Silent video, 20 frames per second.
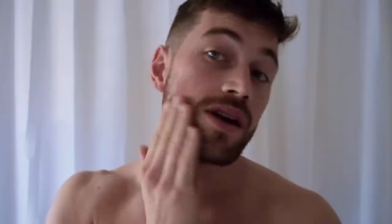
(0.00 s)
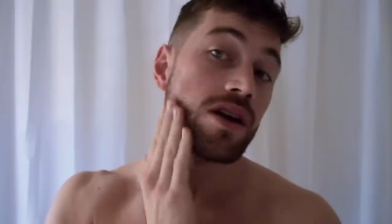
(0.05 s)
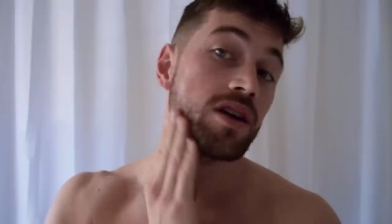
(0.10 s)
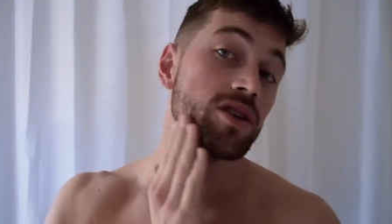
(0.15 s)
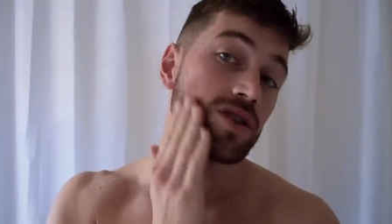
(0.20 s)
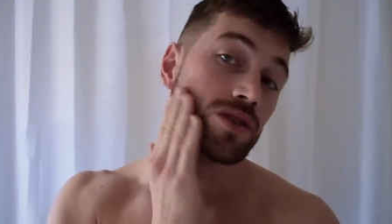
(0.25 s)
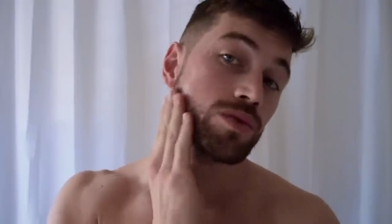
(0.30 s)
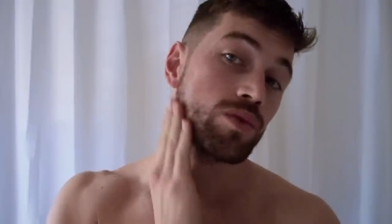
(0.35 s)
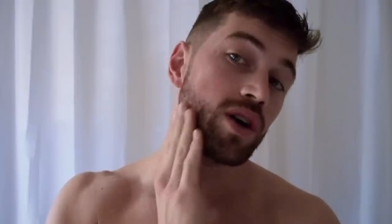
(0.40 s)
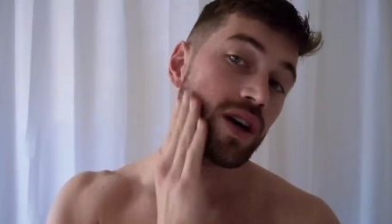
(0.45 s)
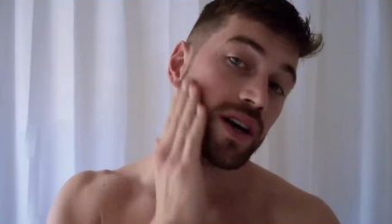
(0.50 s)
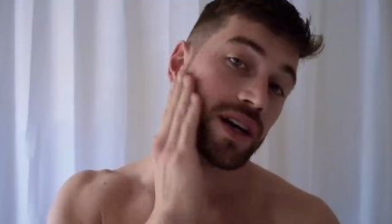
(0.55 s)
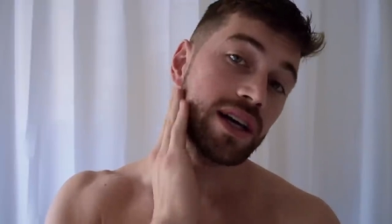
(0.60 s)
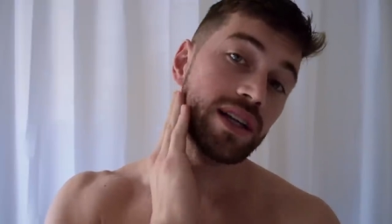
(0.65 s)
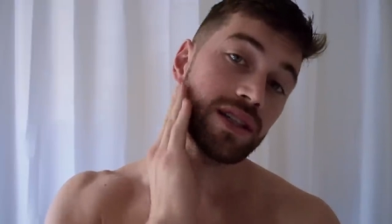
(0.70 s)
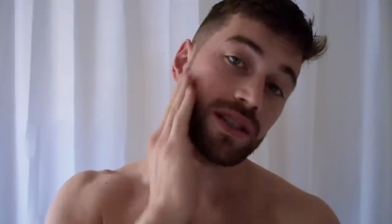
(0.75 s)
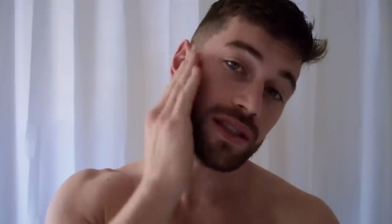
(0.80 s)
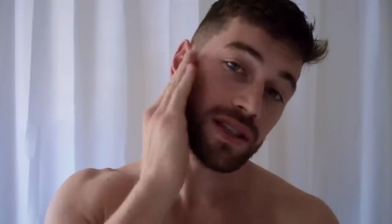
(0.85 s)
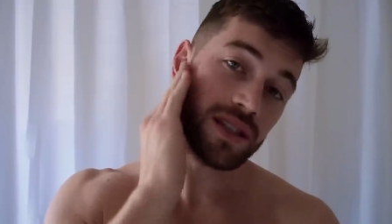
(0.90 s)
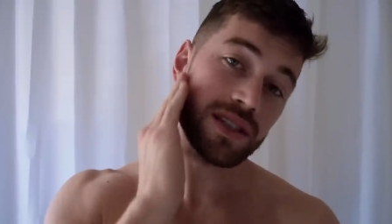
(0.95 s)
and just work it
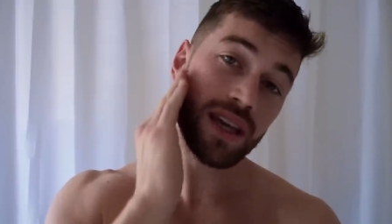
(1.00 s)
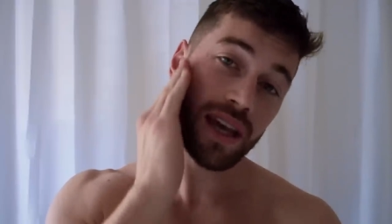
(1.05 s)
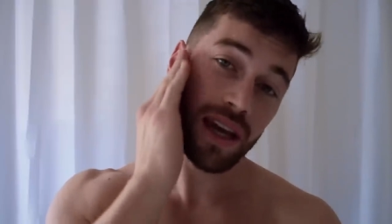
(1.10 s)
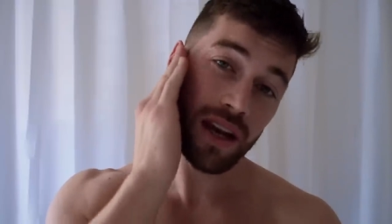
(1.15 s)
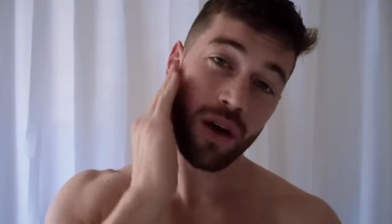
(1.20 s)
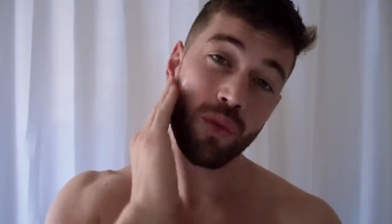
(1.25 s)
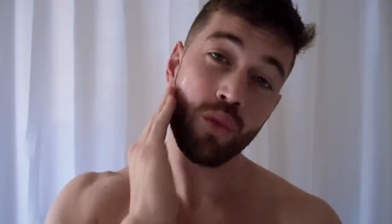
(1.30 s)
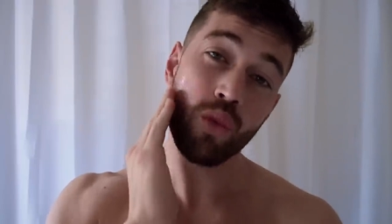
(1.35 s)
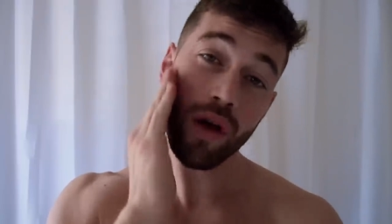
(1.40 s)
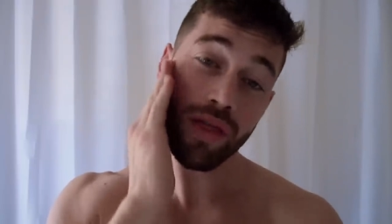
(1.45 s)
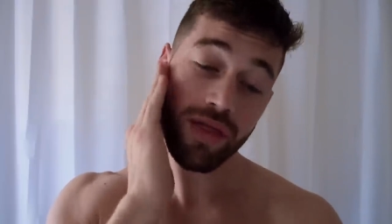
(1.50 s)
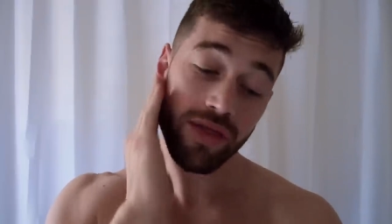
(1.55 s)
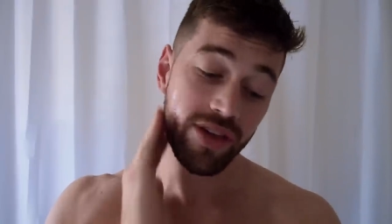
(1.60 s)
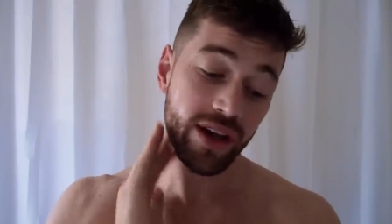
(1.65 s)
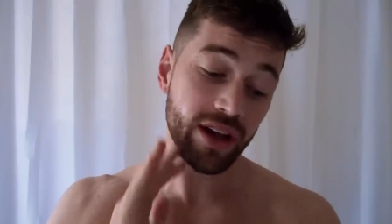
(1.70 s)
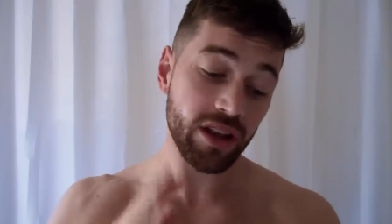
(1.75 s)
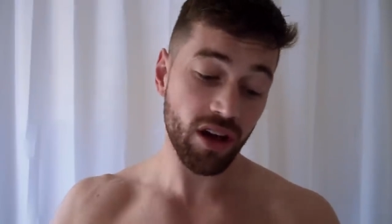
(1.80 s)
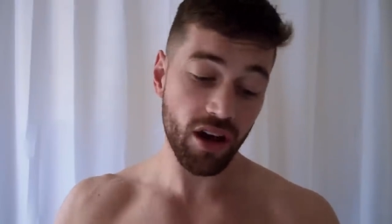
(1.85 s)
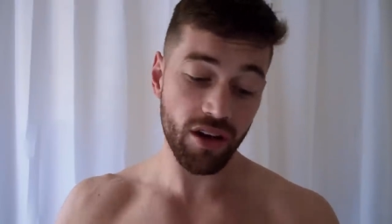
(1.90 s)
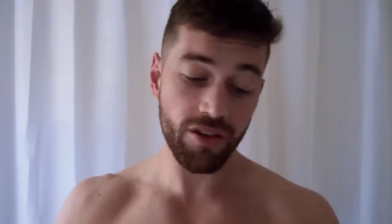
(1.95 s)
into the skin. And one
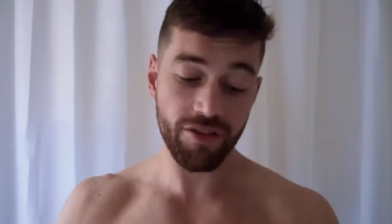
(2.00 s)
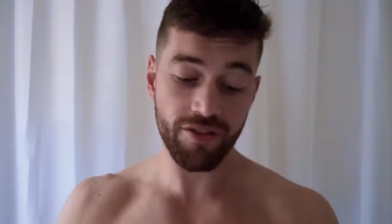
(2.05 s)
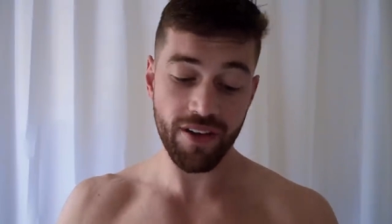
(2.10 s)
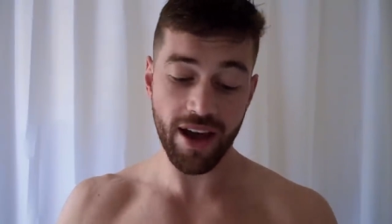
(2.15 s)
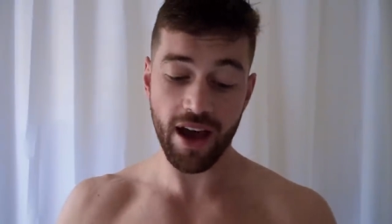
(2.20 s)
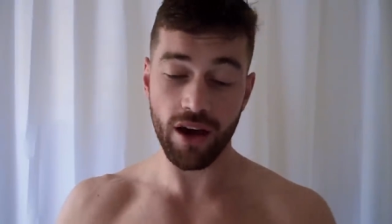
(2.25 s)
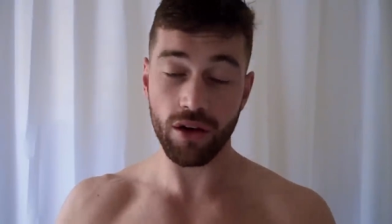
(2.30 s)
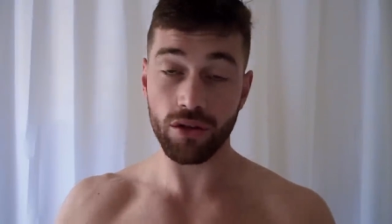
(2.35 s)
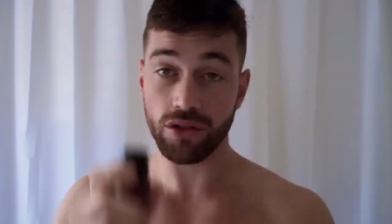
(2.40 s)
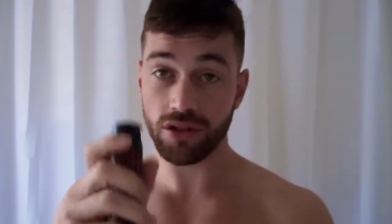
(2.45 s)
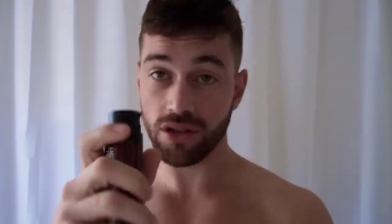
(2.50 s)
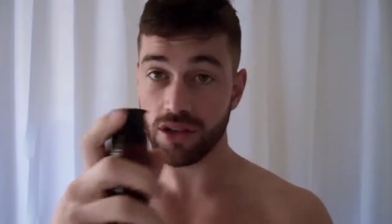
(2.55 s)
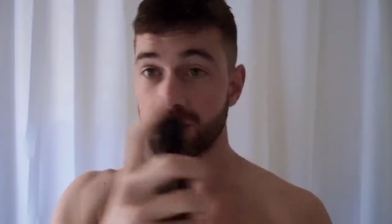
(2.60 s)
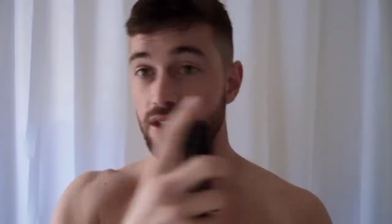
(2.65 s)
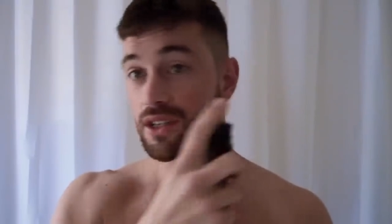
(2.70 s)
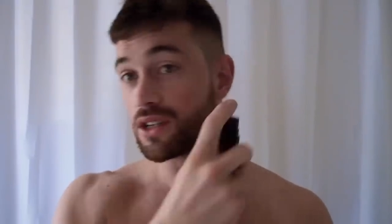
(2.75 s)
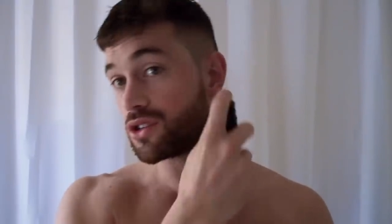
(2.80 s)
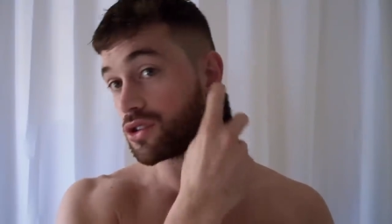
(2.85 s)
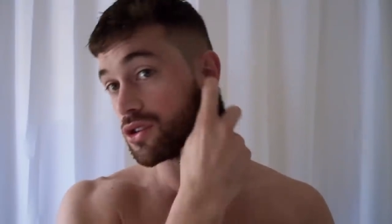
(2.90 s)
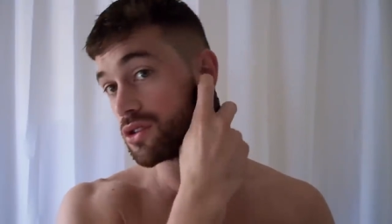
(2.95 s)
thing that I've found
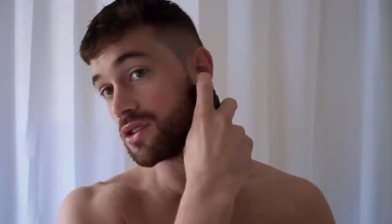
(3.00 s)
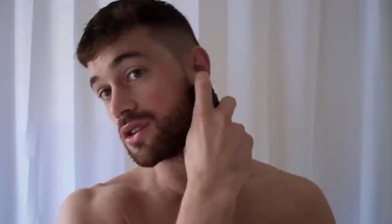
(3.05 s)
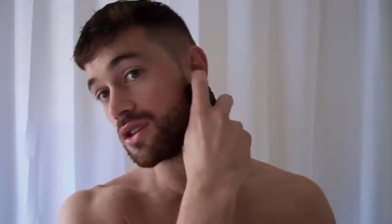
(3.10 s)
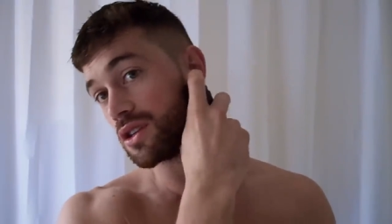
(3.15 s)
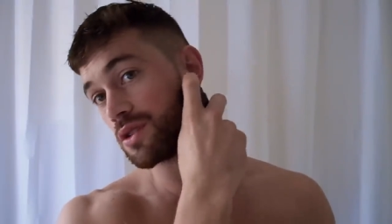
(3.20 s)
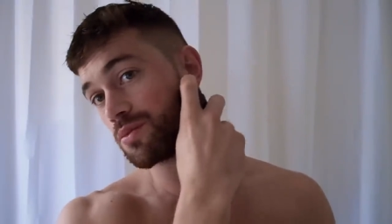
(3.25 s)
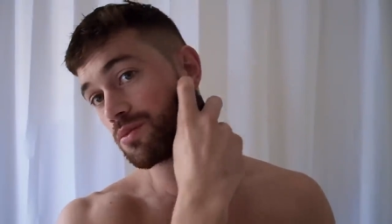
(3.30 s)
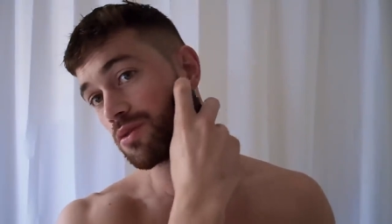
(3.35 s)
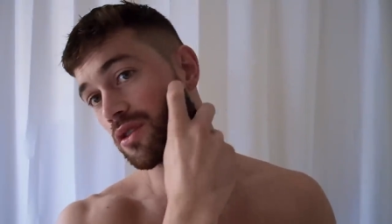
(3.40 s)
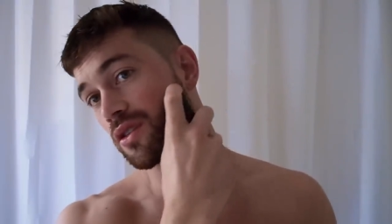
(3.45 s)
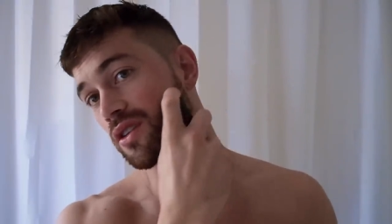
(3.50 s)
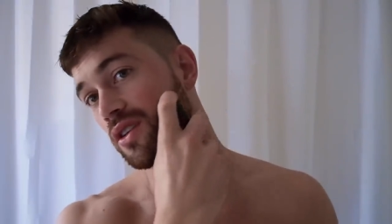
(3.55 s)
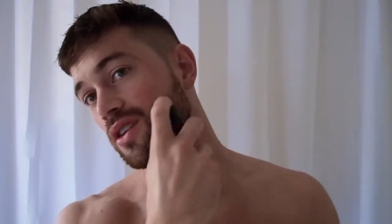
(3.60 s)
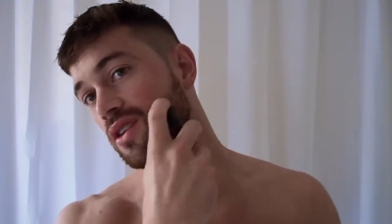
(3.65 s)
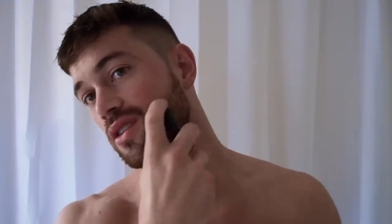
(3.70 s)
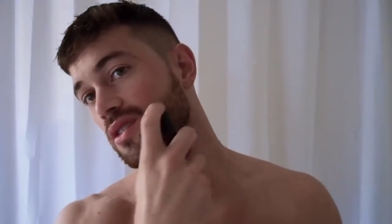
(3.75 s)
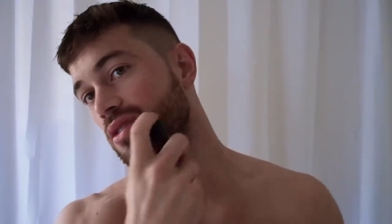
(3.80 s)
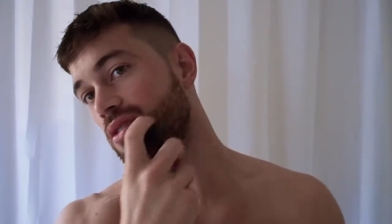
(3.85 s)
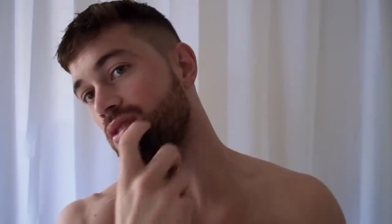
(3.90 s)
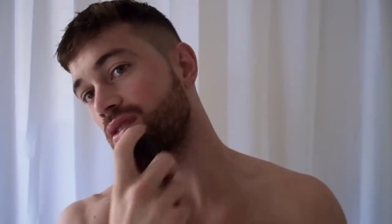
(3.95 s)
since using this
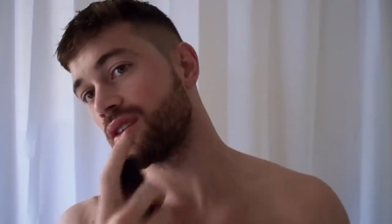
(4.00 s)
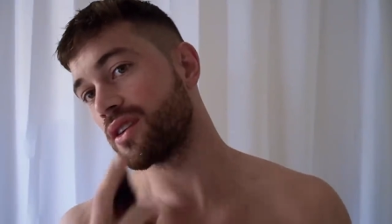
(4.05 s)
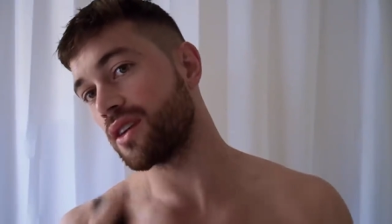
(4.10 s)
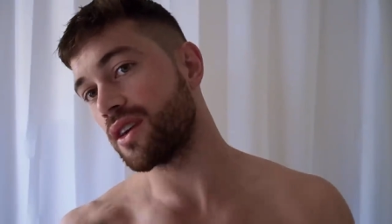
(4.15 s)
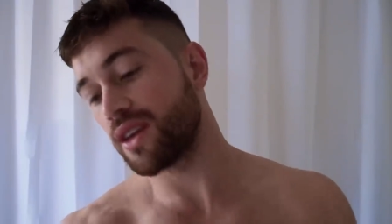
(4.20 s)
product